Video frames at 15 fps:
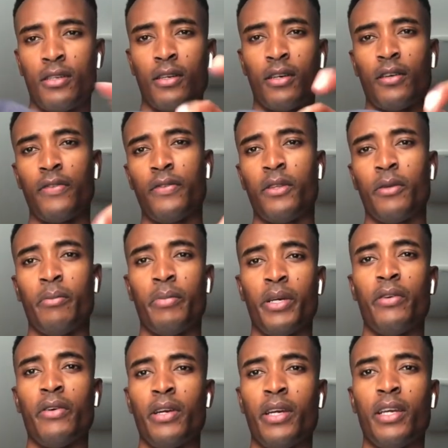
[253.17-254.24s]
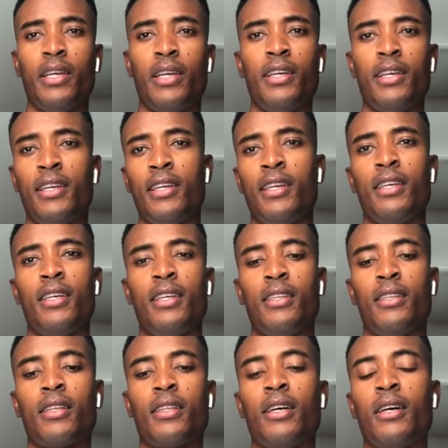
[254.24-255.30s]
of the beret
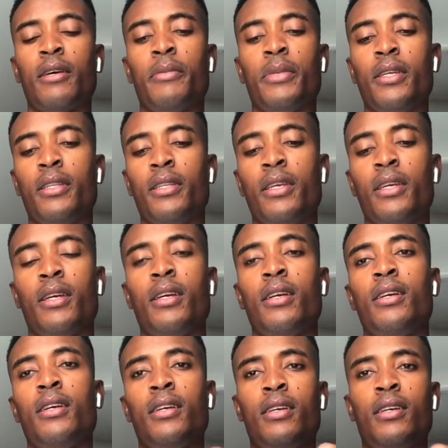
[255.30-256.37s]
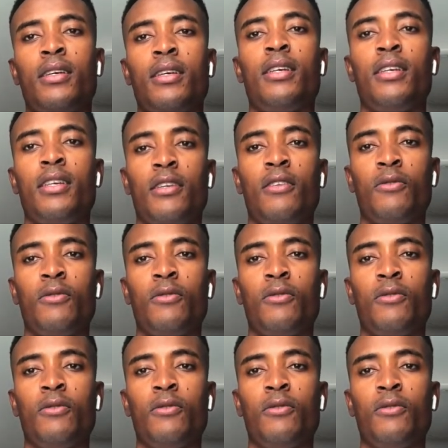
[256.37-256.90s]
cloth bit here in